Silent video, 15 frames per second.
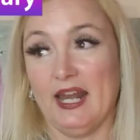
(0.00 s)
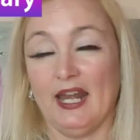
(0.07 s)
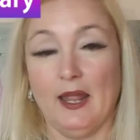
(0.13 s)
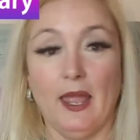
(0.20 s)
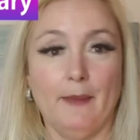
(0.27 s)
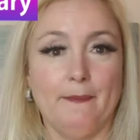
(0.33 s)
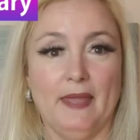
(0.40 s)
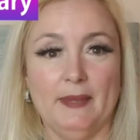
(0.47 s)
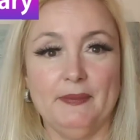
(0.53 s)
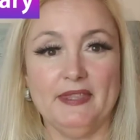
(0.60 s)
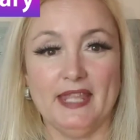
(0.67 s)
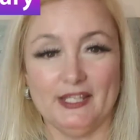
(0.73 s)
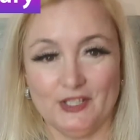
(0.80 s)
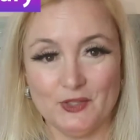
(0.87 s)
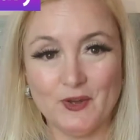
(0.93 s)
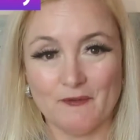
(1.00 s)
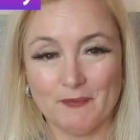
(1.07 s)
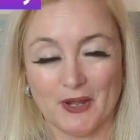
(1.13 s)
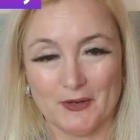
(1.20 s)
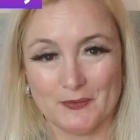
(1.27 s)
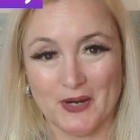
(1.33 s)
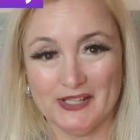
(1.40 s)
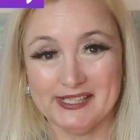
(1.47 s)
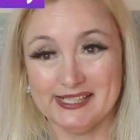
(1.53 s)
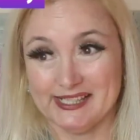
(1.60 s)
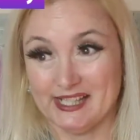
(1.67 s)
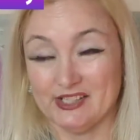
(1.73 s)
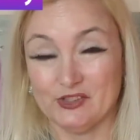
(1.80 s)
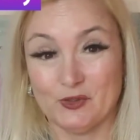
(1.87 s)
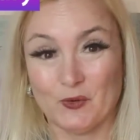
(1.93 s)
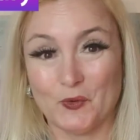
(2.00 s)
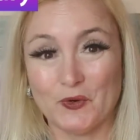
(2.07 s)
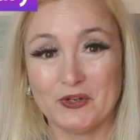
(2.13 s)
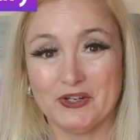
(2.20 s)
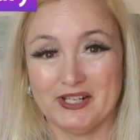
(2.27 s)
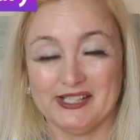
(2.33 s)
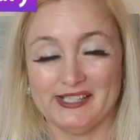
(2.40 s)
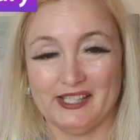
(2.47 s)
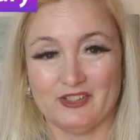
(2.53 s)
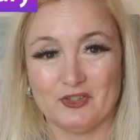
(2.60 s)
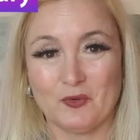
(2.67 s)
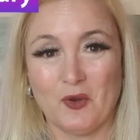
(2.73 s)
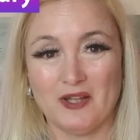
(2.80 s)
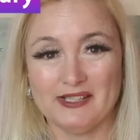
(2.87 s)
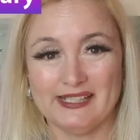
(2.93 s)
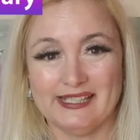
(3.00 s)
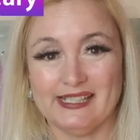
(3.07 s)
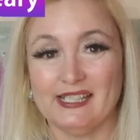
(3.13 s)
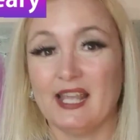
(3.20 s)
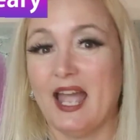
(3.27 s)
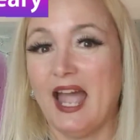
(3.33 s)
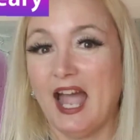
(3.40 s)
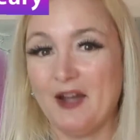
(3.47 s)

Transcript: And maybe they do have better prices because they're ordering in such quantities.